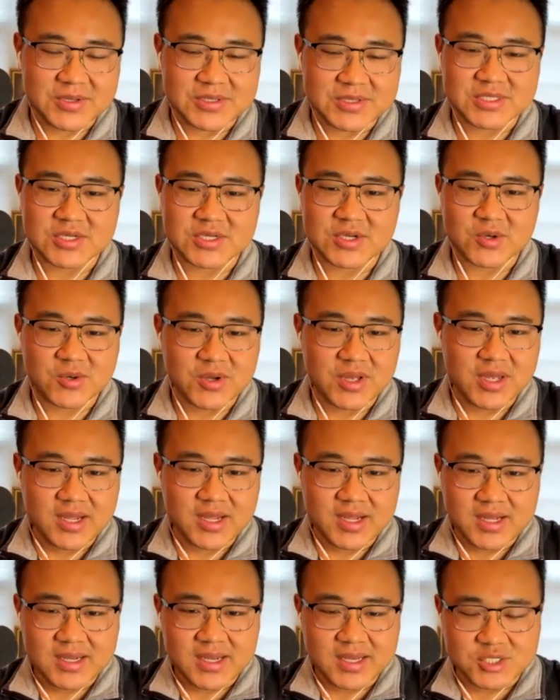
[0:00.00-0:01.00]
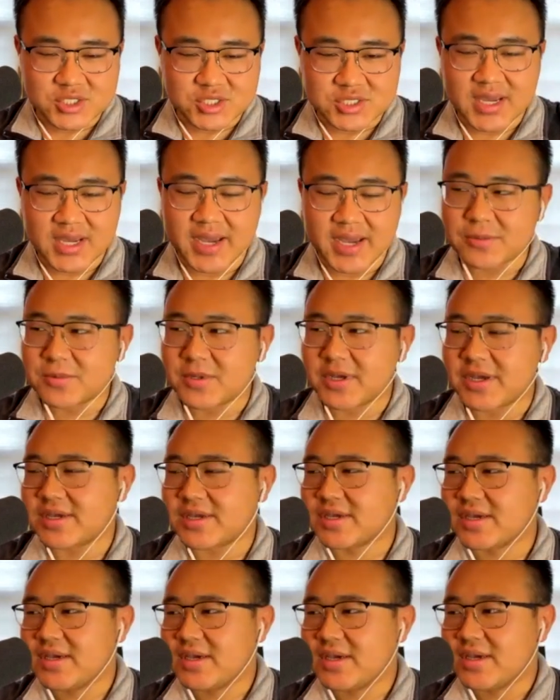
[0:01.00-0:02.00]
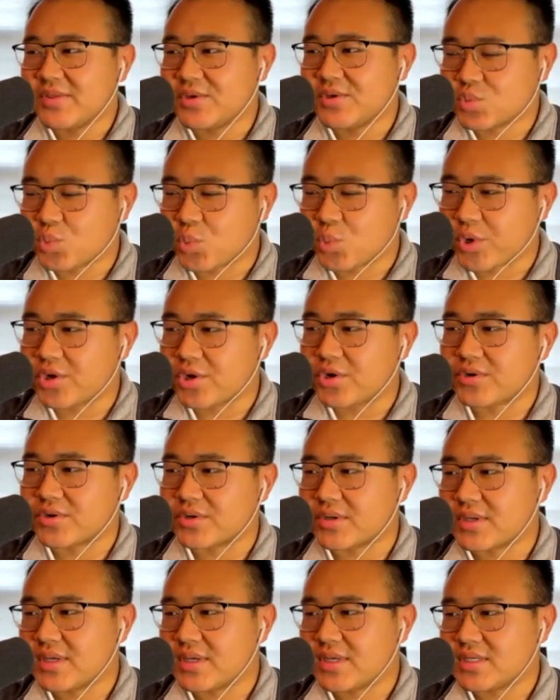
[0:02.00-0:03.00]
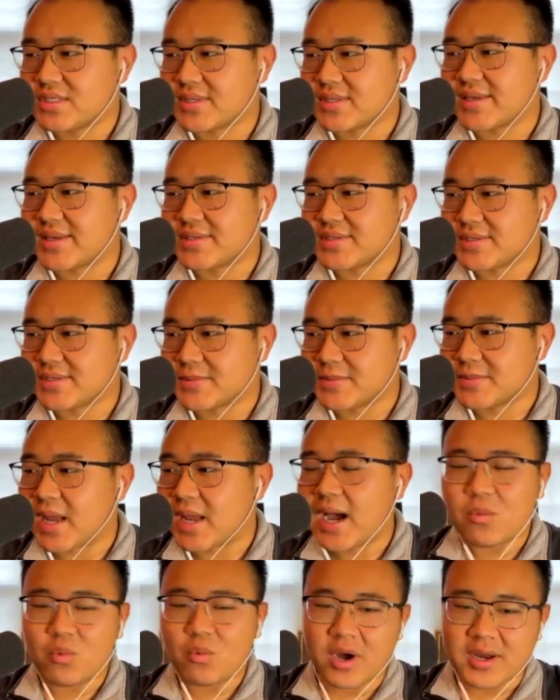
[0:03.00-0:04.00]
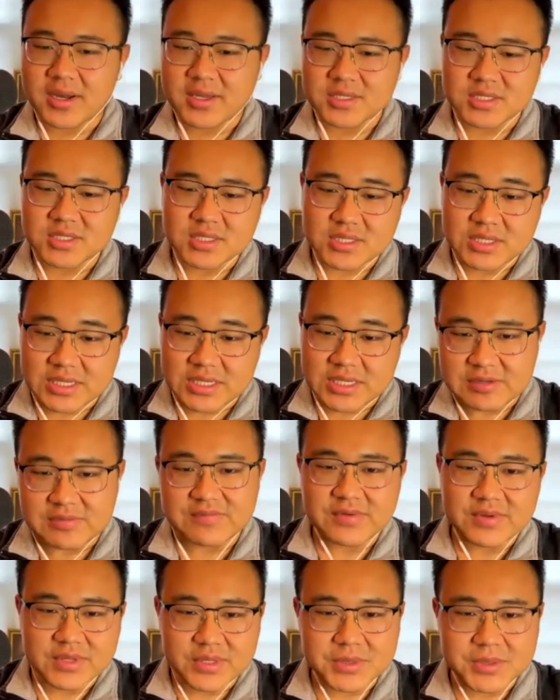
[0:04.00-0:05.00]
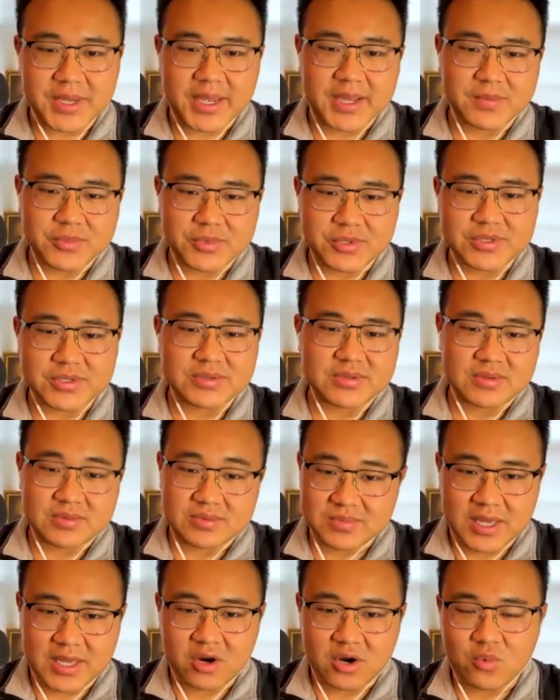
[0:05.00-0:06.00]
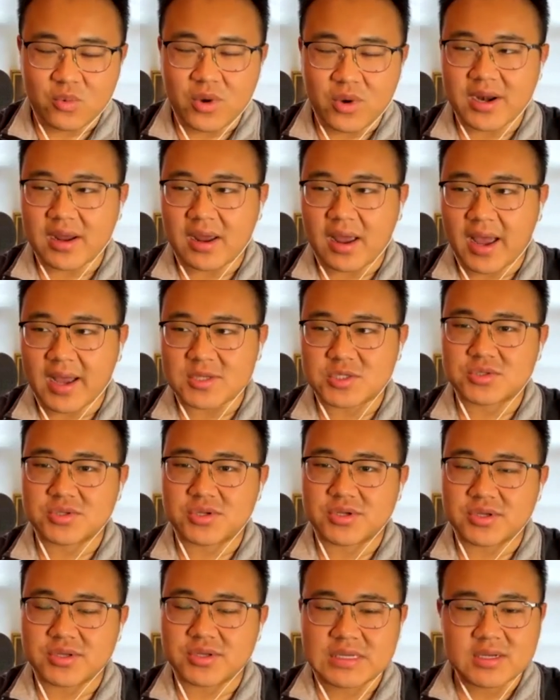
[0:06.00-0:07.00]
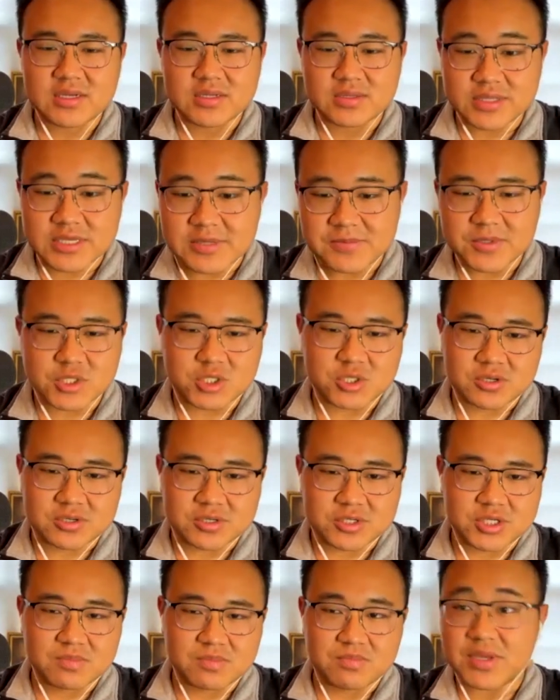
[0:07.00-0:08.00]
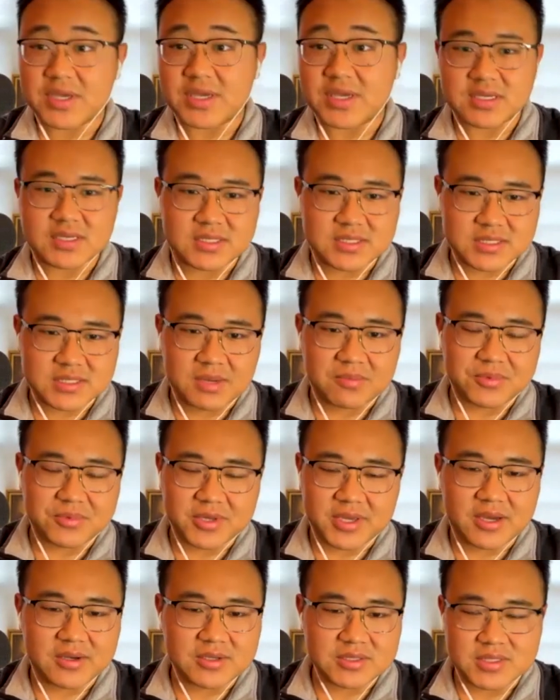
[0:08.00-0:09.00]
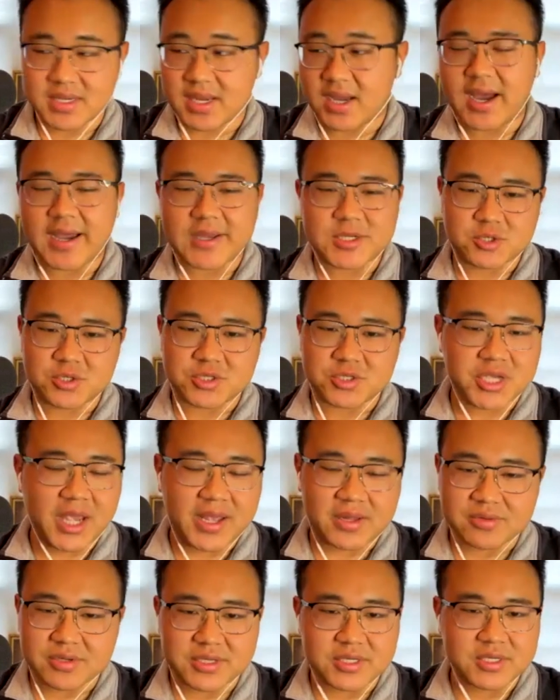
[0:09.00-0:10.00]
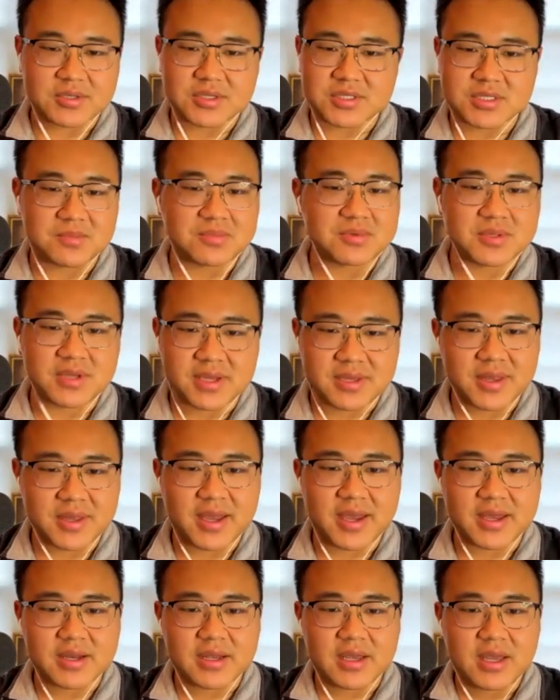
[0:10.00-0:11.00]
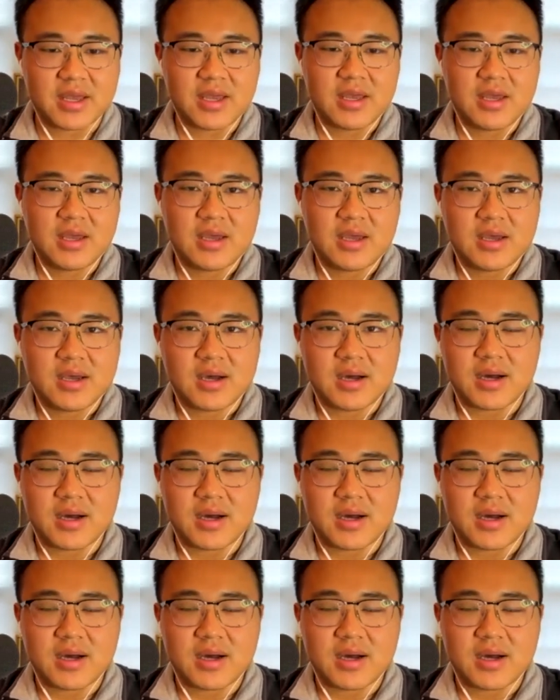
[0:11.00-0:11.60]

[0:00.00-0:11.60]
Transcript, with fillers: And so it's just kind of like this weird sense of not wanting to leave the family. They don't want to actually leave the church and be something else, like a high church Anglican or something like that. Right.